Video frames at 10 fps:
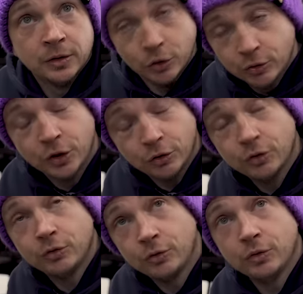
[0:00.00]
Do you see, do
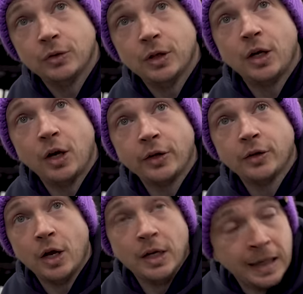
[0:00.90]
you, like
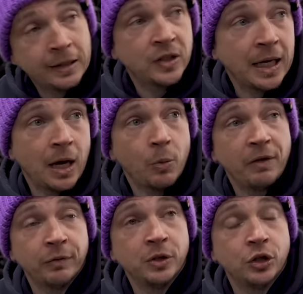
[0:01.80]
yeah, let's take it away
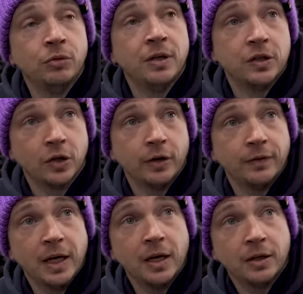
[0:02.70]
point. from a tuning side
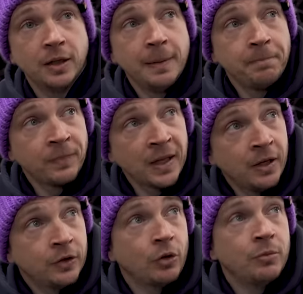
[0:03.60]
of it.
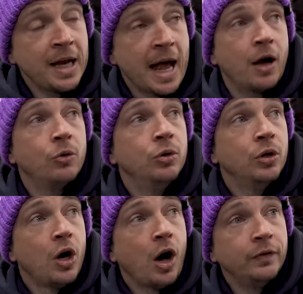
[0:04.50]
So now
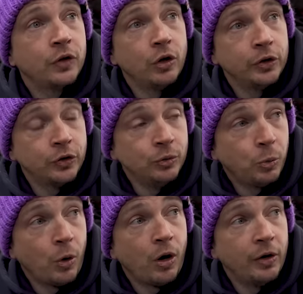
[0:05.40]
I've got to do
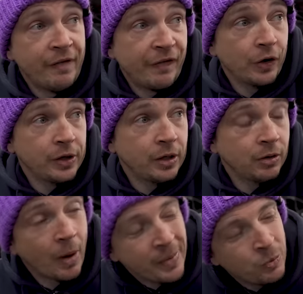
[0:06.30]
what? If I,
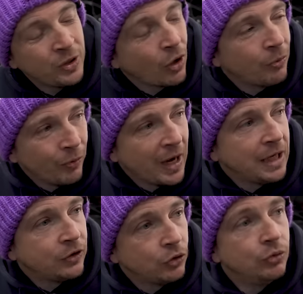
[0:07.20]
I mean, we don't
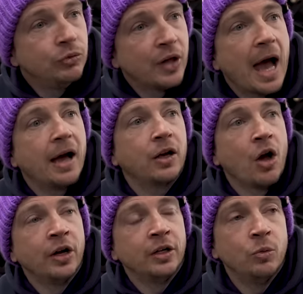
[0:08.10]
really do that
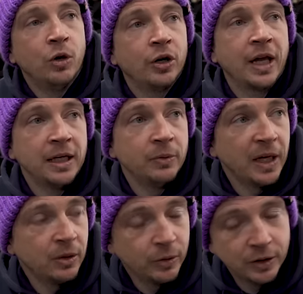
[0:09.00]
kind of work
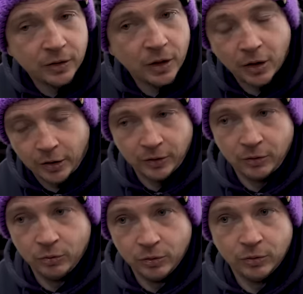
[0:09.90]
anyway. We like
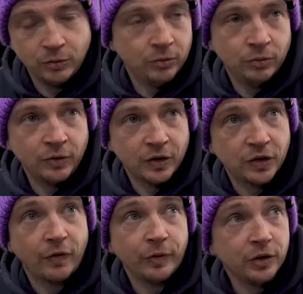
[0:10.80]
the
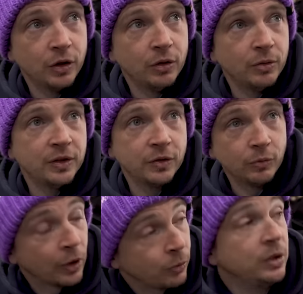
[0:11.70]
stuff we do is
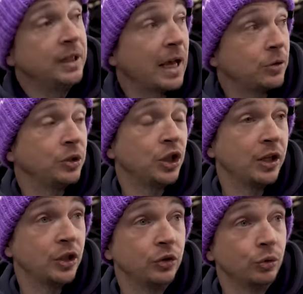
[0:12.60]
like we yes we
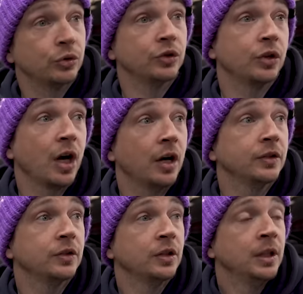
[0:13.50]
change exhausts on
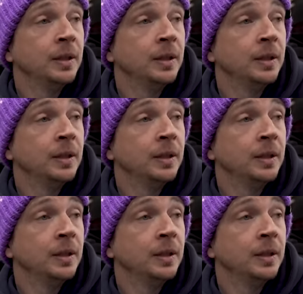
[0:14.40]
cars.